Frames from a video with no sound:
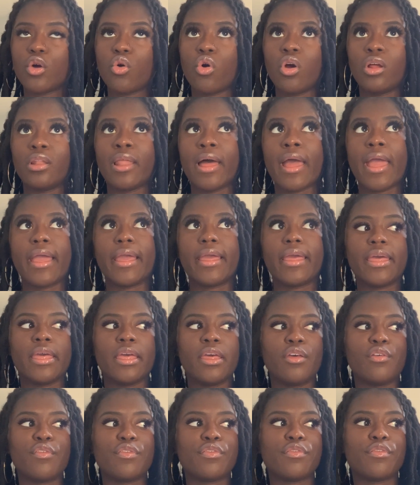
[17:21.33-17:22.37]
Or like
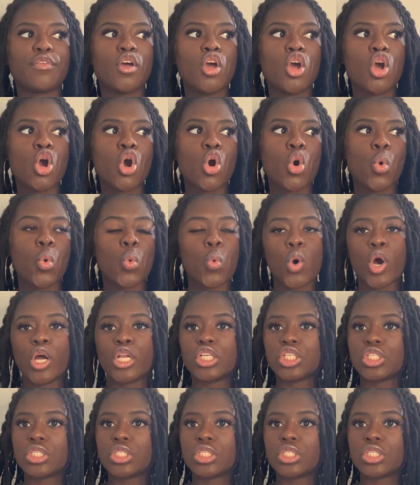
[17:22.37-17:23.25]
if one